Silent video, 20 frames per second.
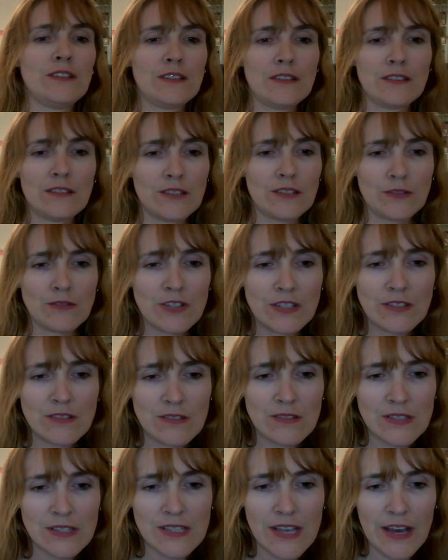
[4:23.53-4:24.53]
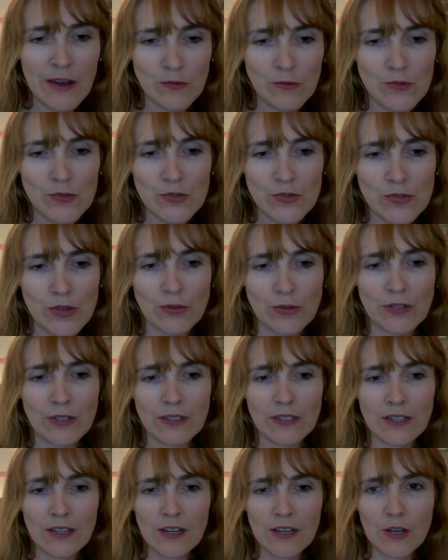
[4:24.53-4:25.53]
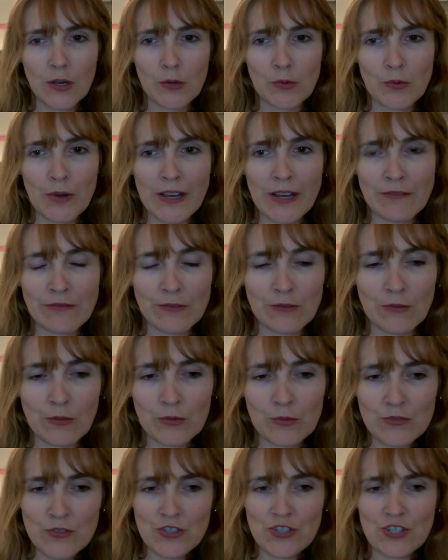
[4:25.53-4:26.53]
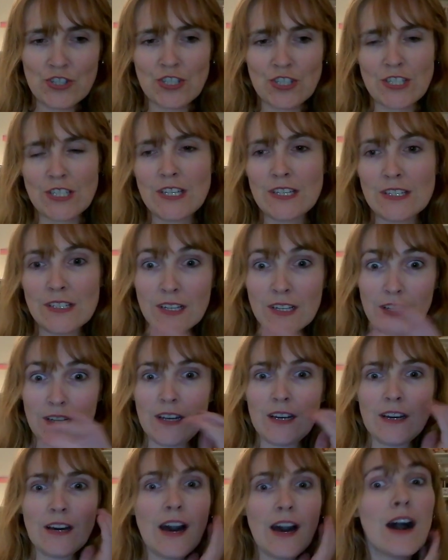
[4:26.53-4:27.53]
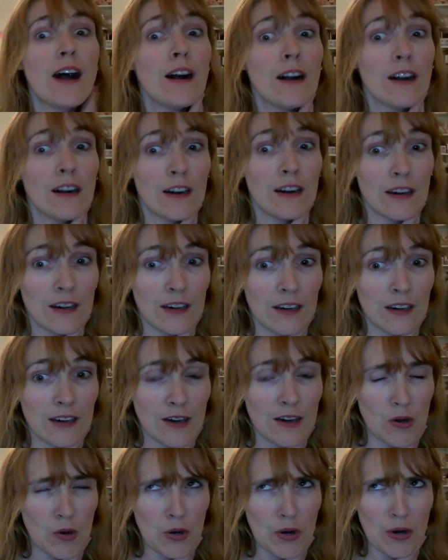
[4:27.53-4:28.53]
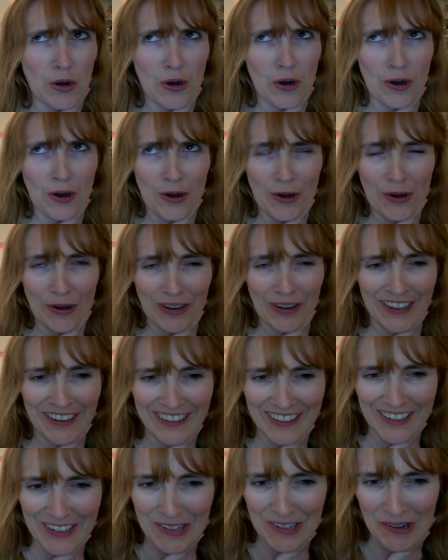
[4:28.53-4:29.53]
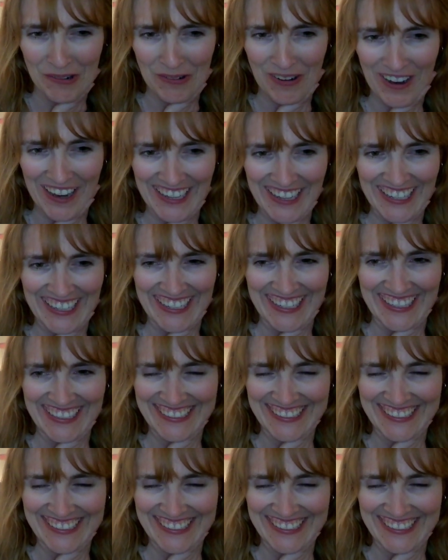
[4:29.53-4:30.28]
you didn't sound so good. Arrival. Jeez. Oh, Wyatt.